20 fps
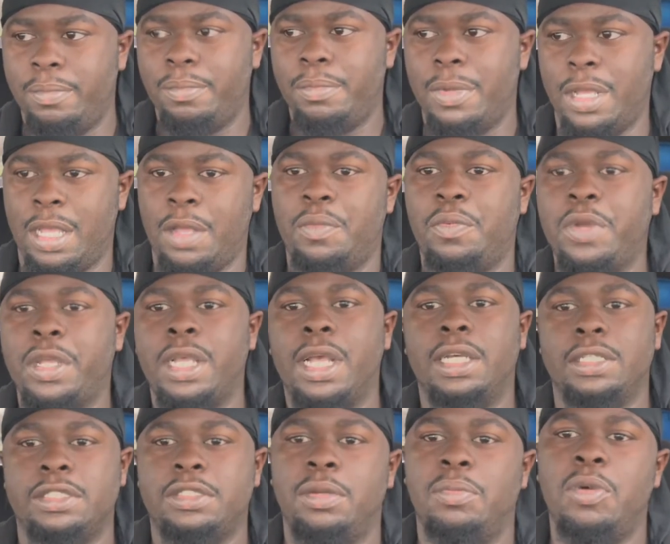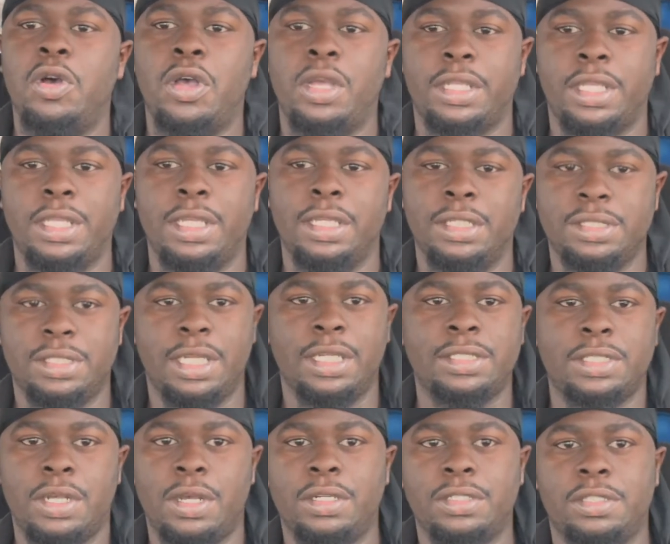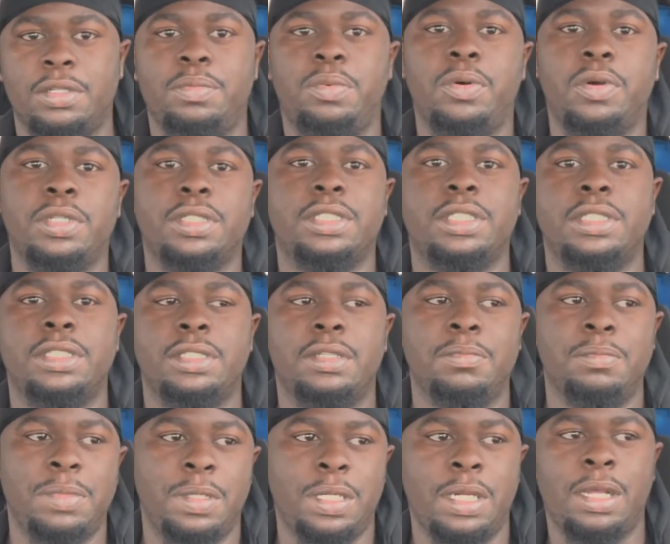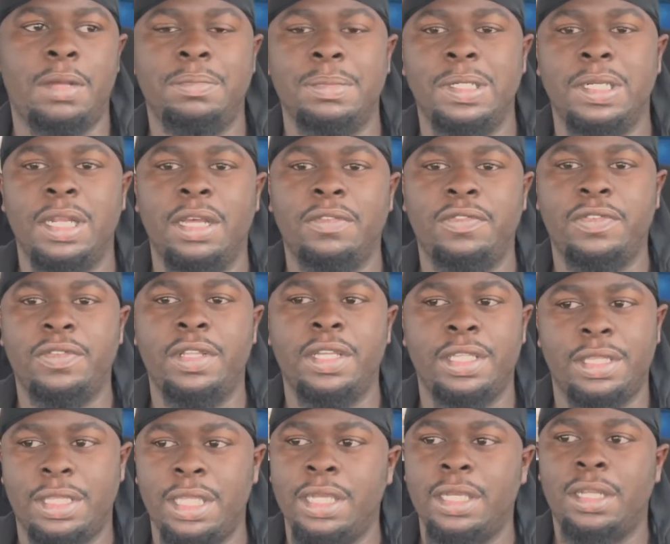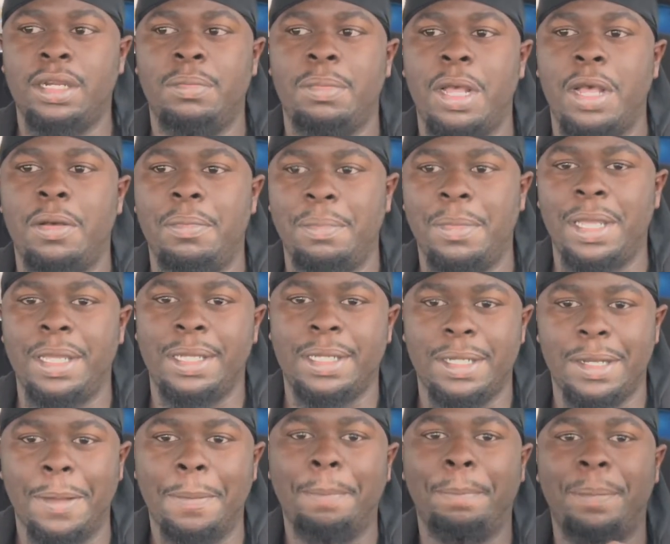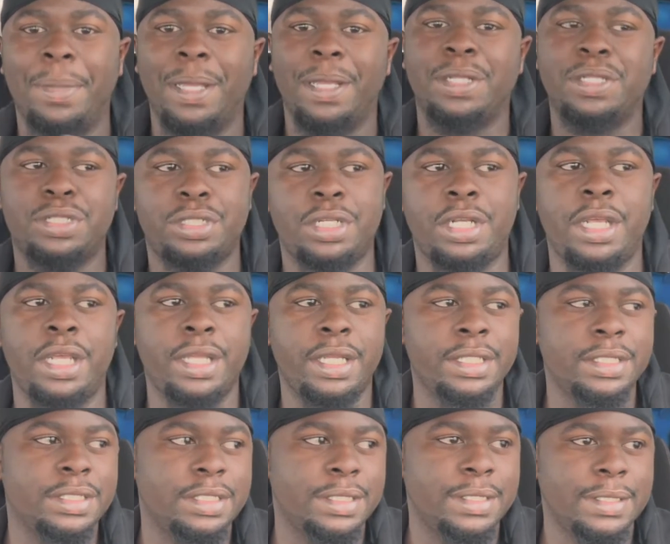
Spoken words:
And we got small kids, that's our support system, but I'm definitely thinking about making a big change.